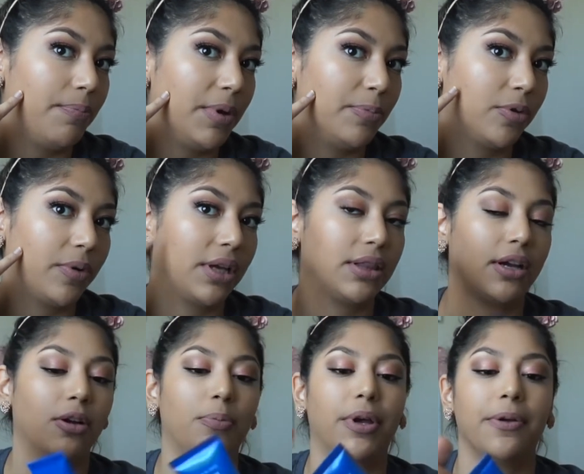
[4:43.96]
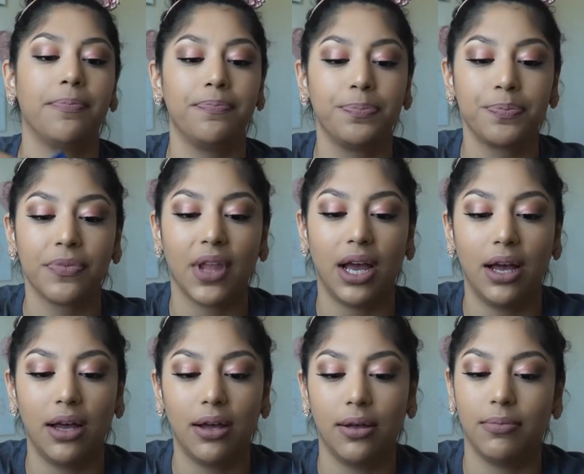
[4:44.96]
pimple right there, but
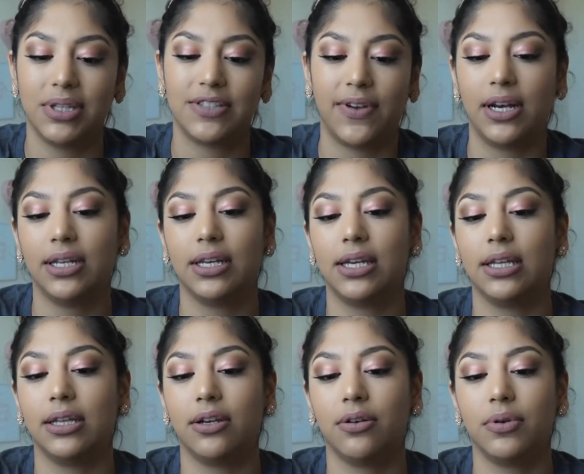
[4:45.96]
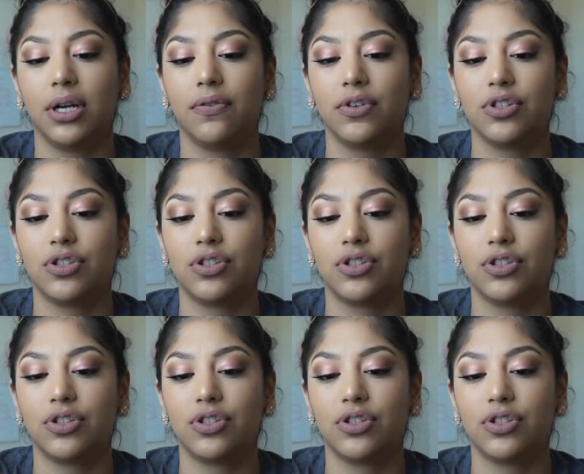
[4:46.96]
it's finally healing or whatever.